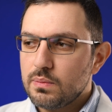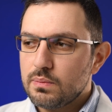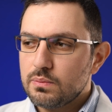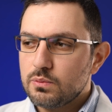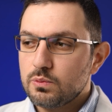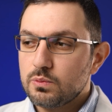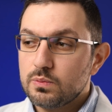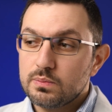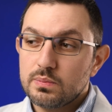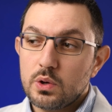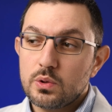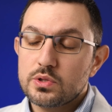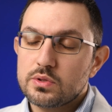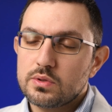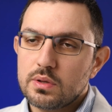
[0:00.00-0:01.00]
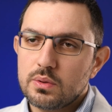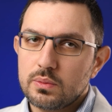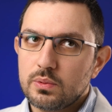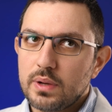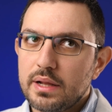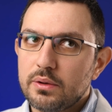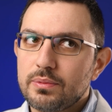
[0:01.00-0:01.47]
most
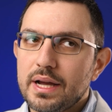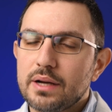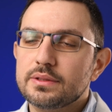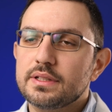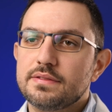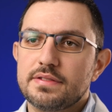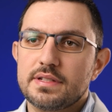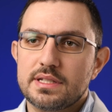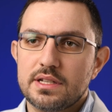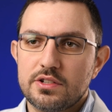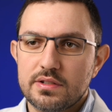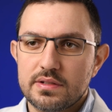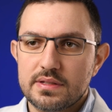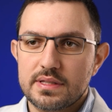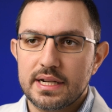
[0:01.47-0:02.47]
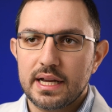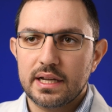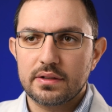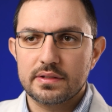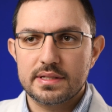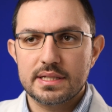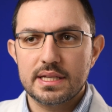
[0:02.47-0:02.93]
well-rounded physicians that I
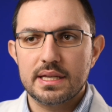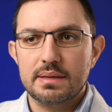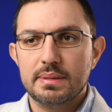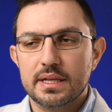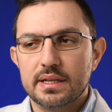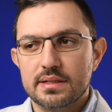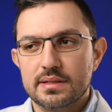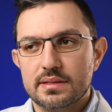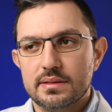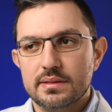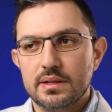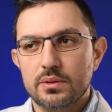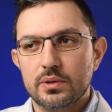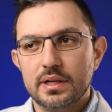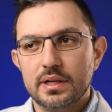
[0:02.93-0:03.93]
could see, because they